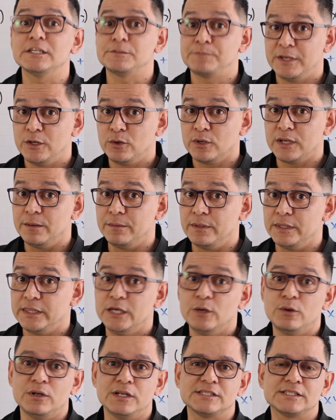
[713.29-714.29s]
I hope the
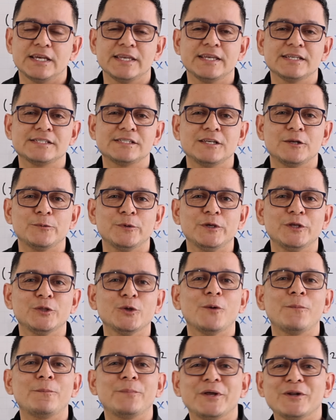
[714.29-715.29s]
video was helpful,
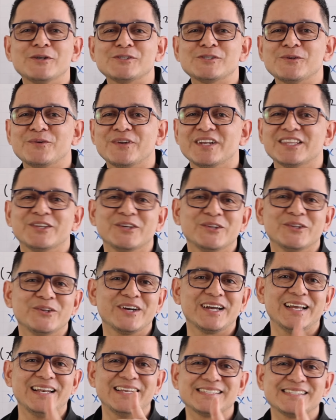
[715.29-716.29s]
but most of all,
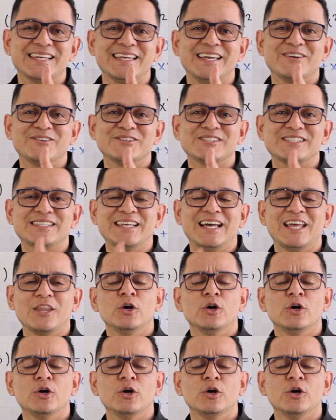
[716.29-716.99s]
that you enjoyed it.